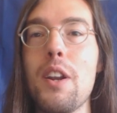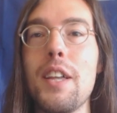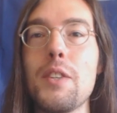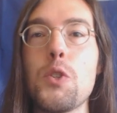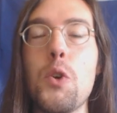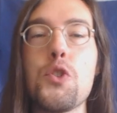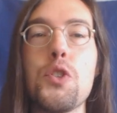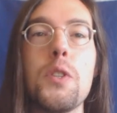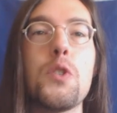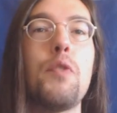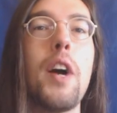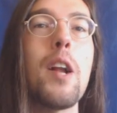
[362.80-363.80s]
Party. That
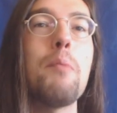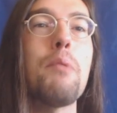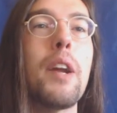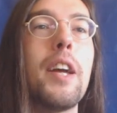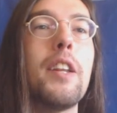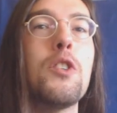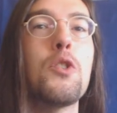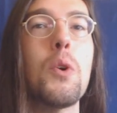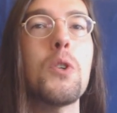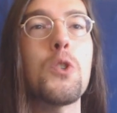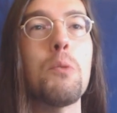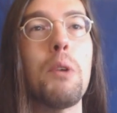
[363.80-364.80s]
socialist firebrand
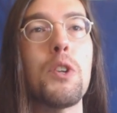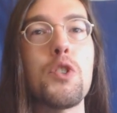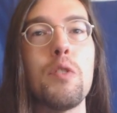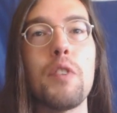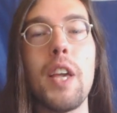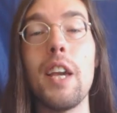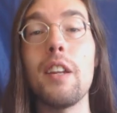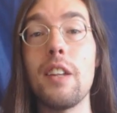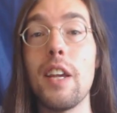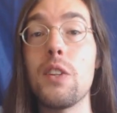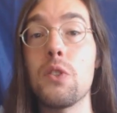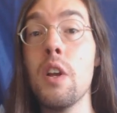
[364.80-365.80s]
endorsed a bunch of
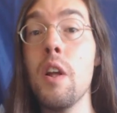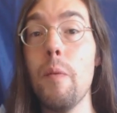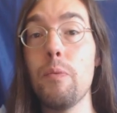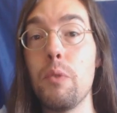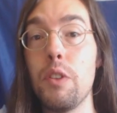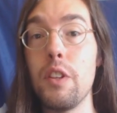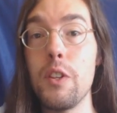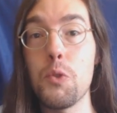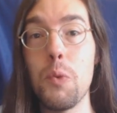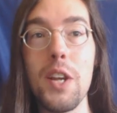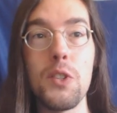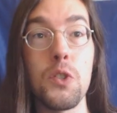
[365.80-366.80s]
candidates within
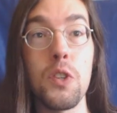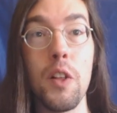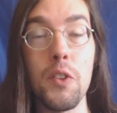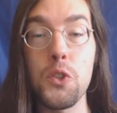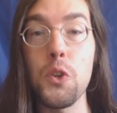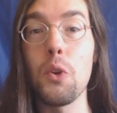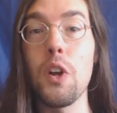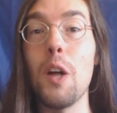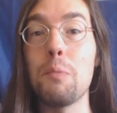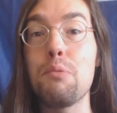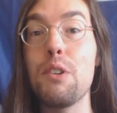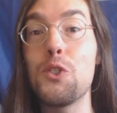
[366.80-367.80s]
these races, all the
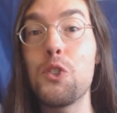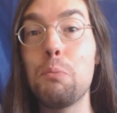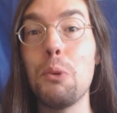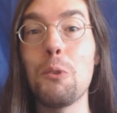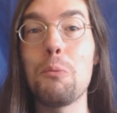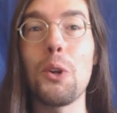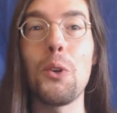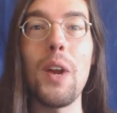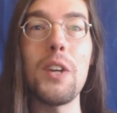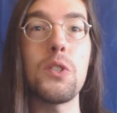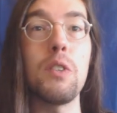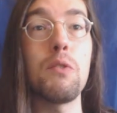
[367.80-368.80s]
so-called principled
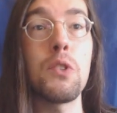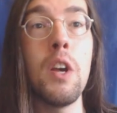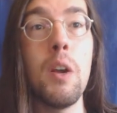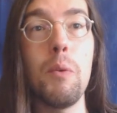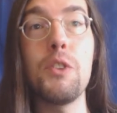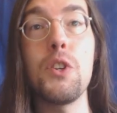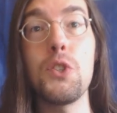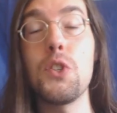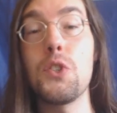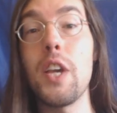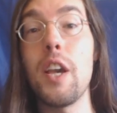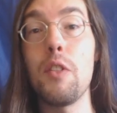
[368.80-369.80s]
progressives, which is
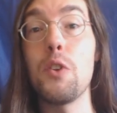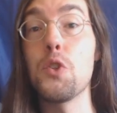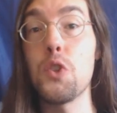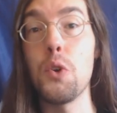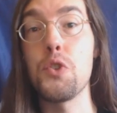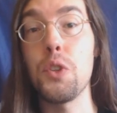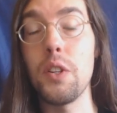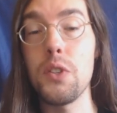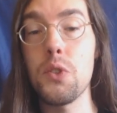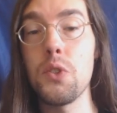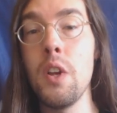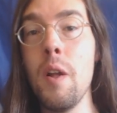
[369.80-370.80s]
to say other
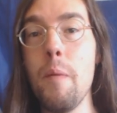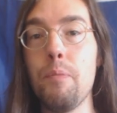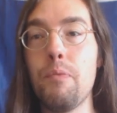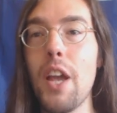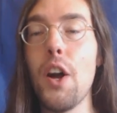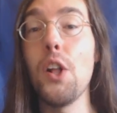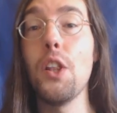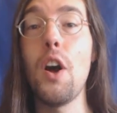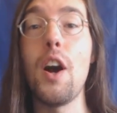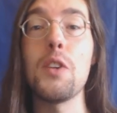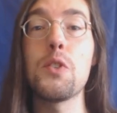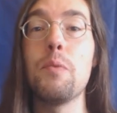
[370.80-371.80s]
socialists. They all
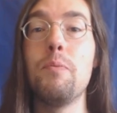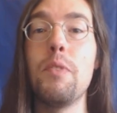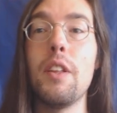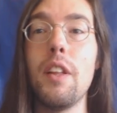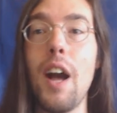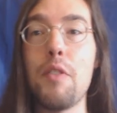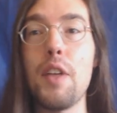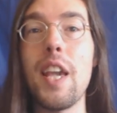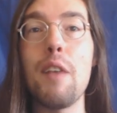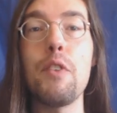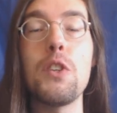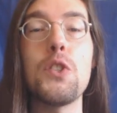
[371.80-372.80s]
lost. I think
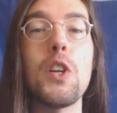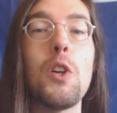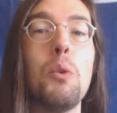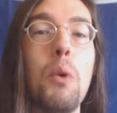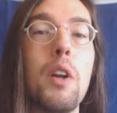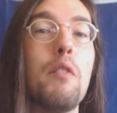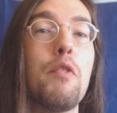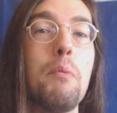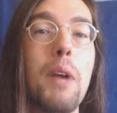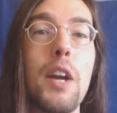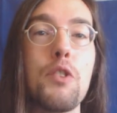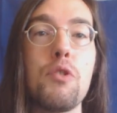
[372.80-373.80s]
every single one of
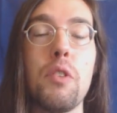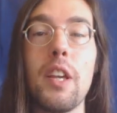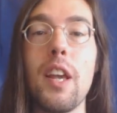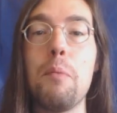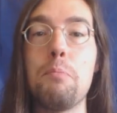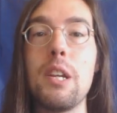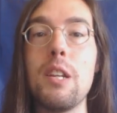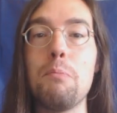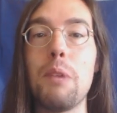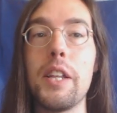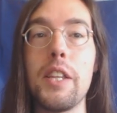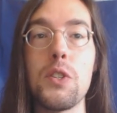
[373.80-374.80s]
them actually got beaten
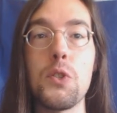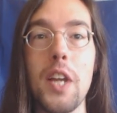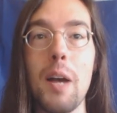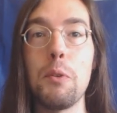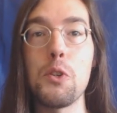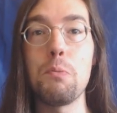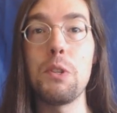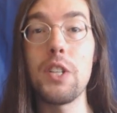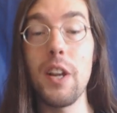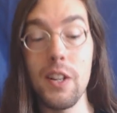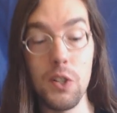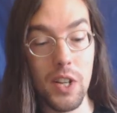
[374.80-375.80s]
by the
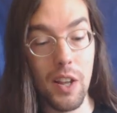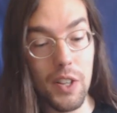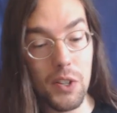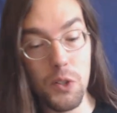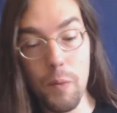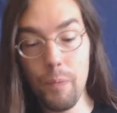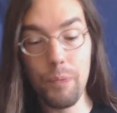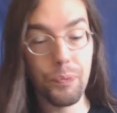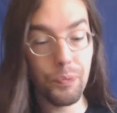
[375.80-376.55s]
establishmentarians. Now this